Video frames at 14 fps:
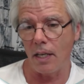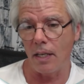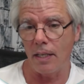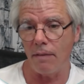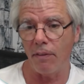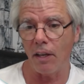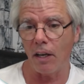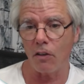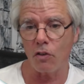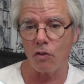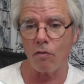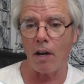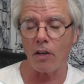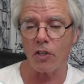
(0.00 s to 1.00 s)
and if the
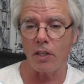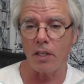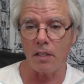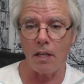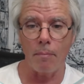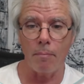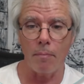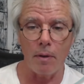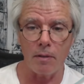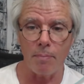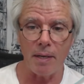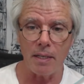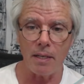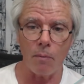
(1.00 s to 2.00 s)
construction has done, has
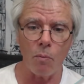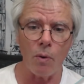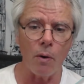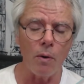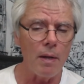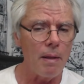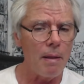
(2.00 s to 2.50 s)
been done well.